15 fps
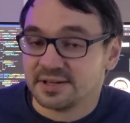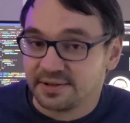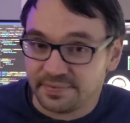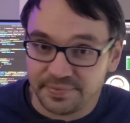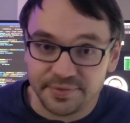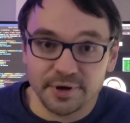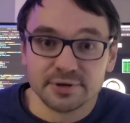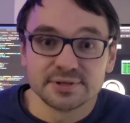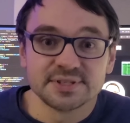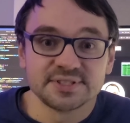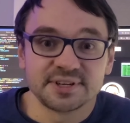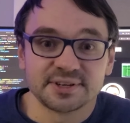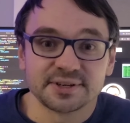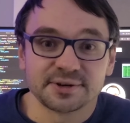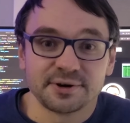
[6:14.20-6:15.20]
don't
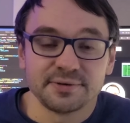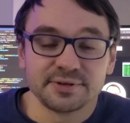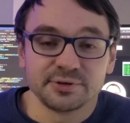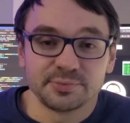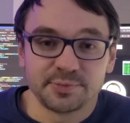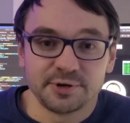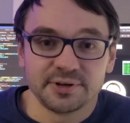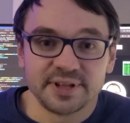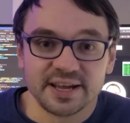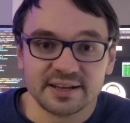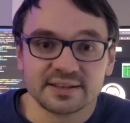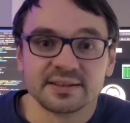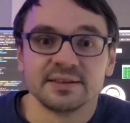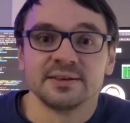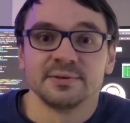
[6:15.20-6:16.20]
start growing your
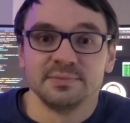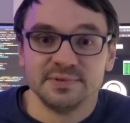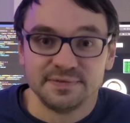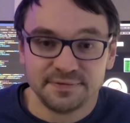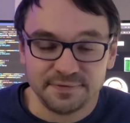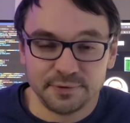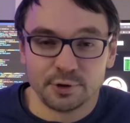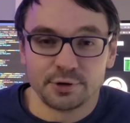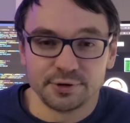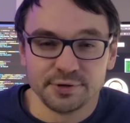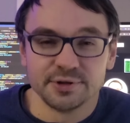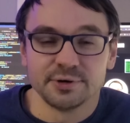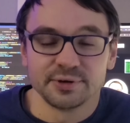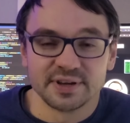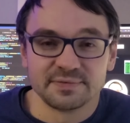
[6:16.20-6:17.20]
product before you
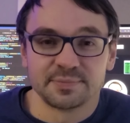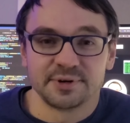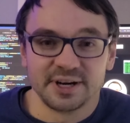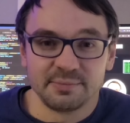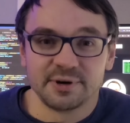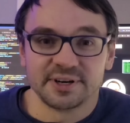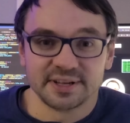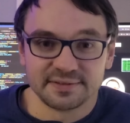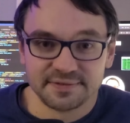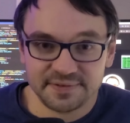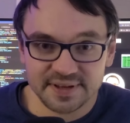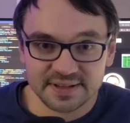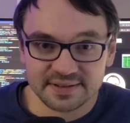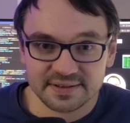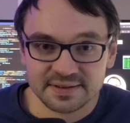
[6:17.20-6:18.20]
know you have product market
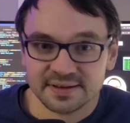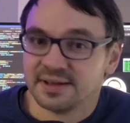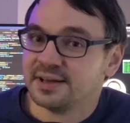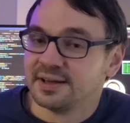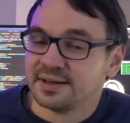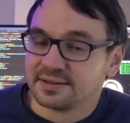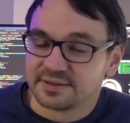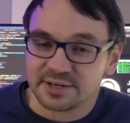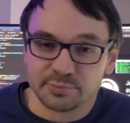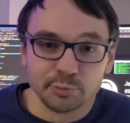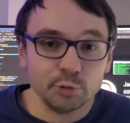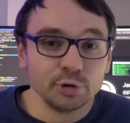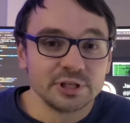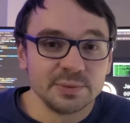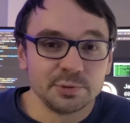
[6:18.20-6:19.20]
fit. There are
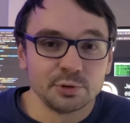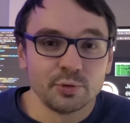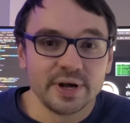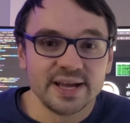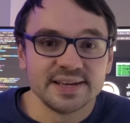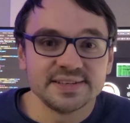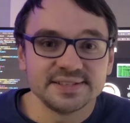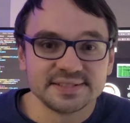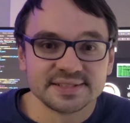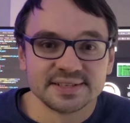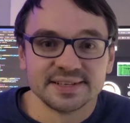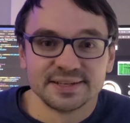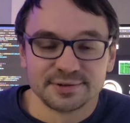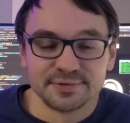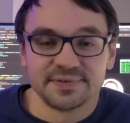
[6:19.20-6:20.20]
multiple ways
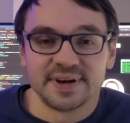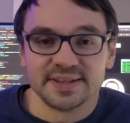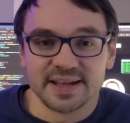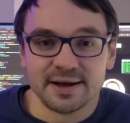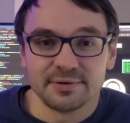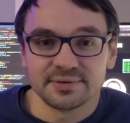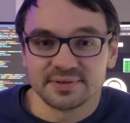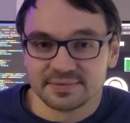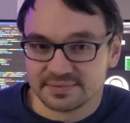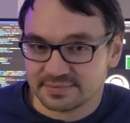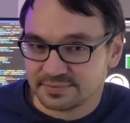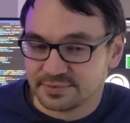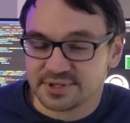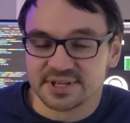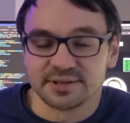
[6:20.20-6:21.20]
to find out,
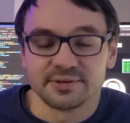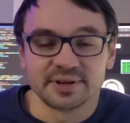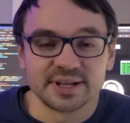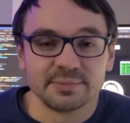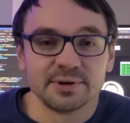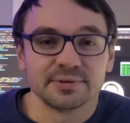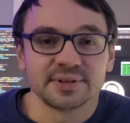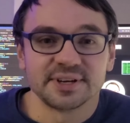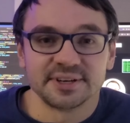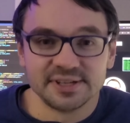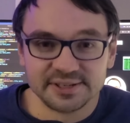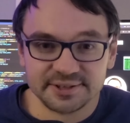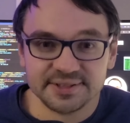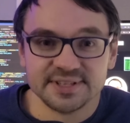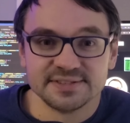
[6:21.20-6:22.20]
which I talked about earlier
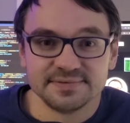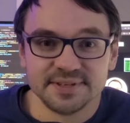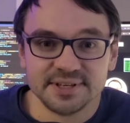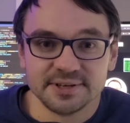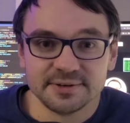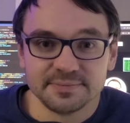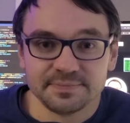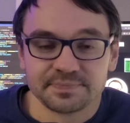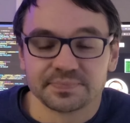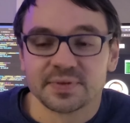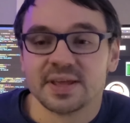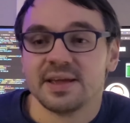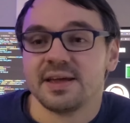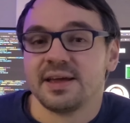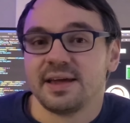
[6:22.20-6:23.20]
in this video.
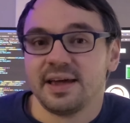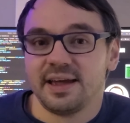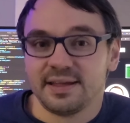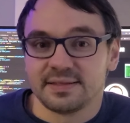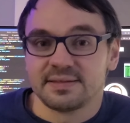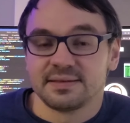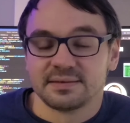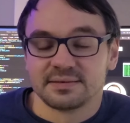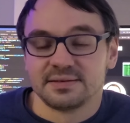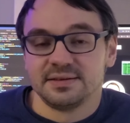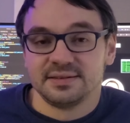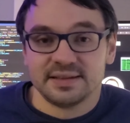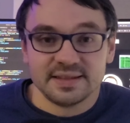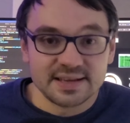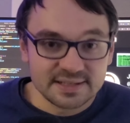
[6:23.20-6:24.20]
And in
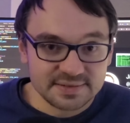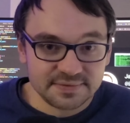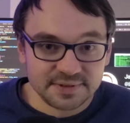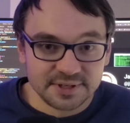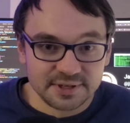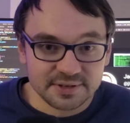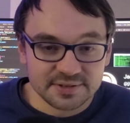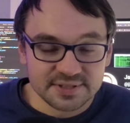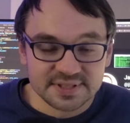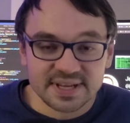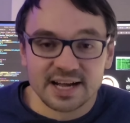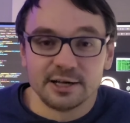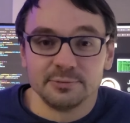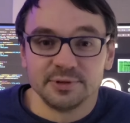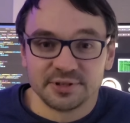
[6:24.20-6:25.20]
the next videos,
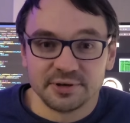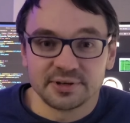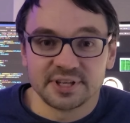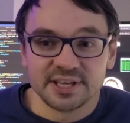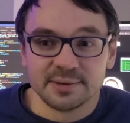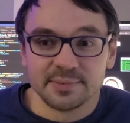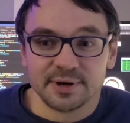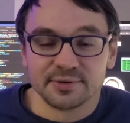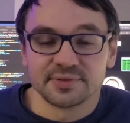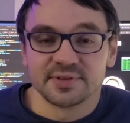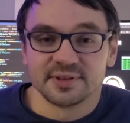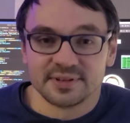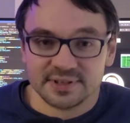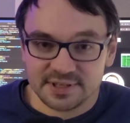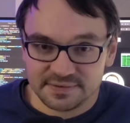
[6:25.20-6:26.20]
I'll be talking about
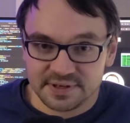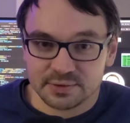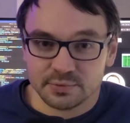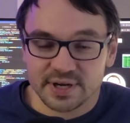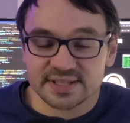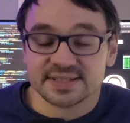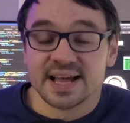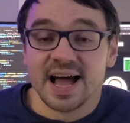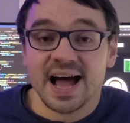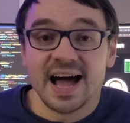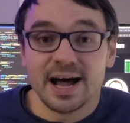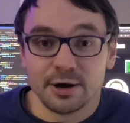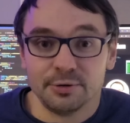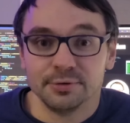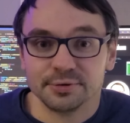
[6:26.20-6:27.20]
different ways
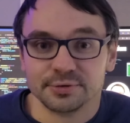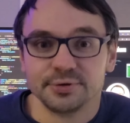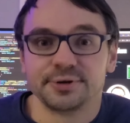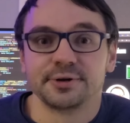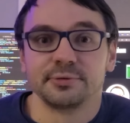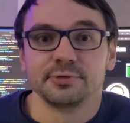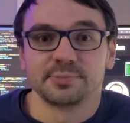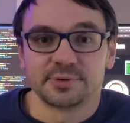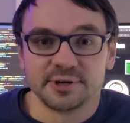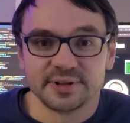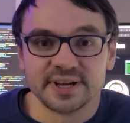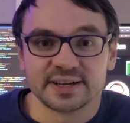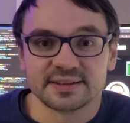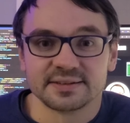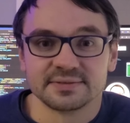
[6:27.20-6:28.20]
how to grow your
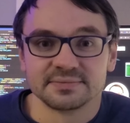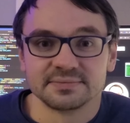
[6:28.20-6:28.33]
product.